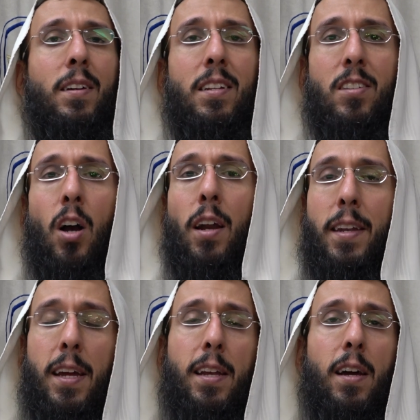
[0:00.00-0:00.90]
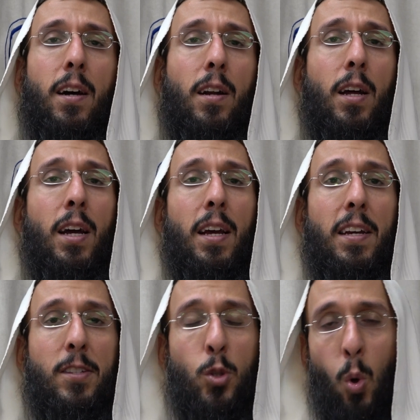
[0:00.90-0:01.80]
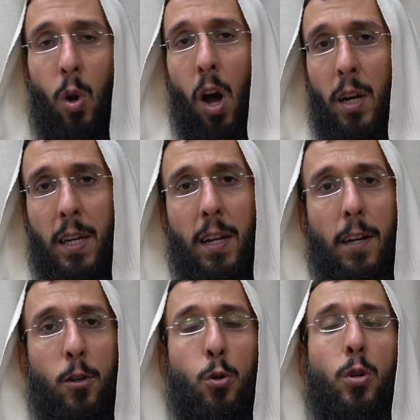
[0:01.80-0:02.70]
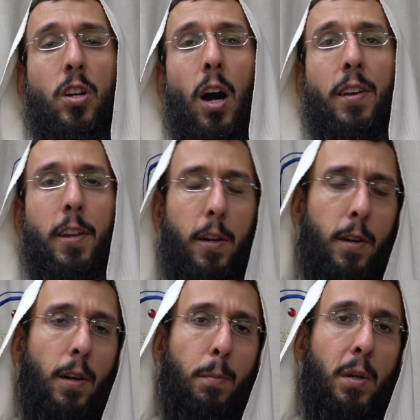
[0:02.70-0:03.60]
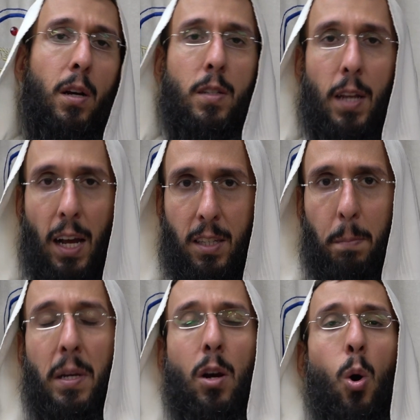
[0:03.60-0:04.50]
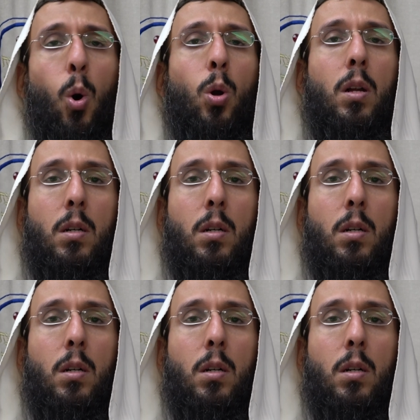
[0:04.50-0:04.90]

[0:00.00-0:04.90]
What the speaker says: this container is no longer a good container because it has a big hole.